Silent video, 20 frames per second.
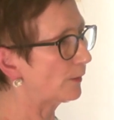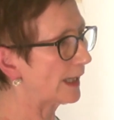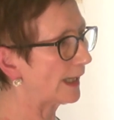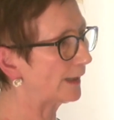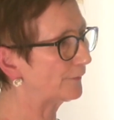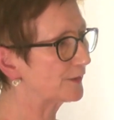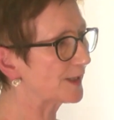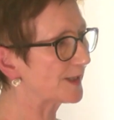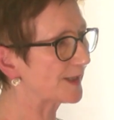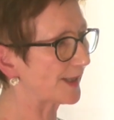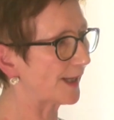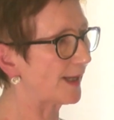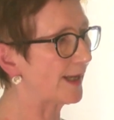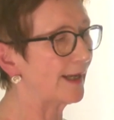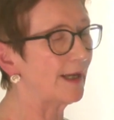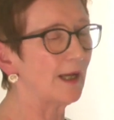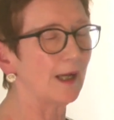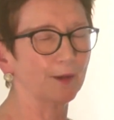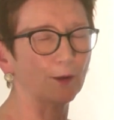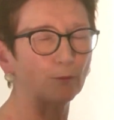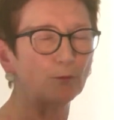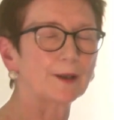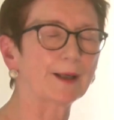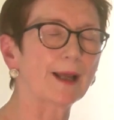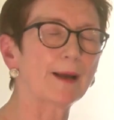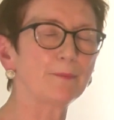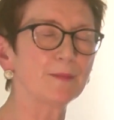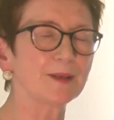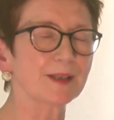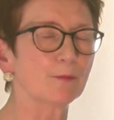We have to say that what
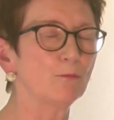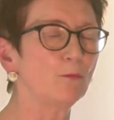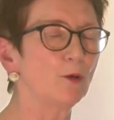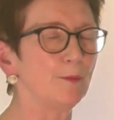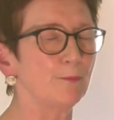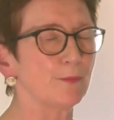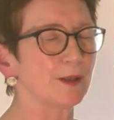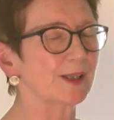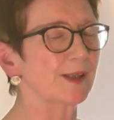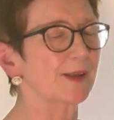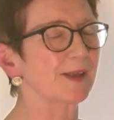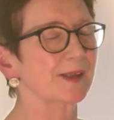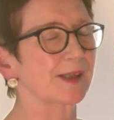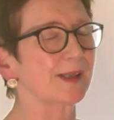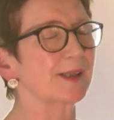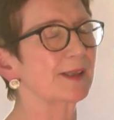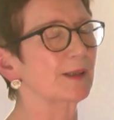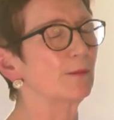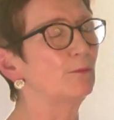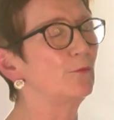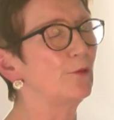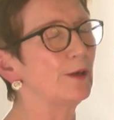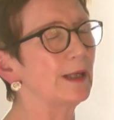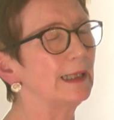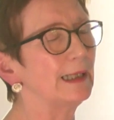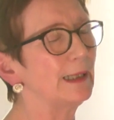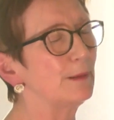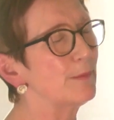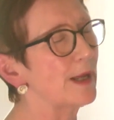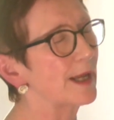happens in one bit of the system
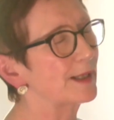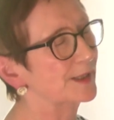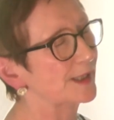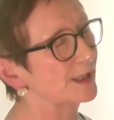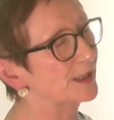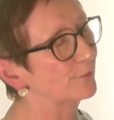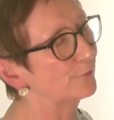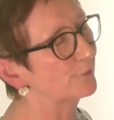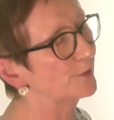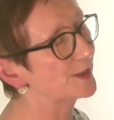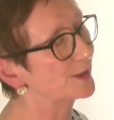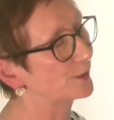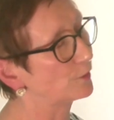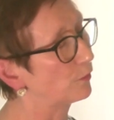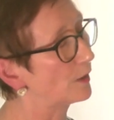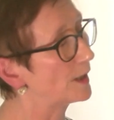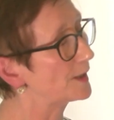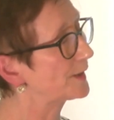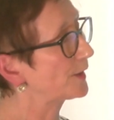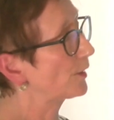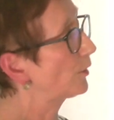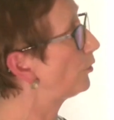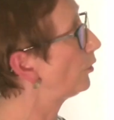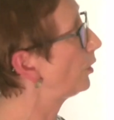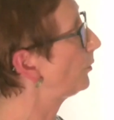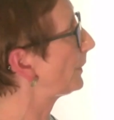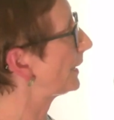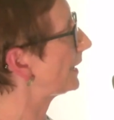really makes a difference across the whole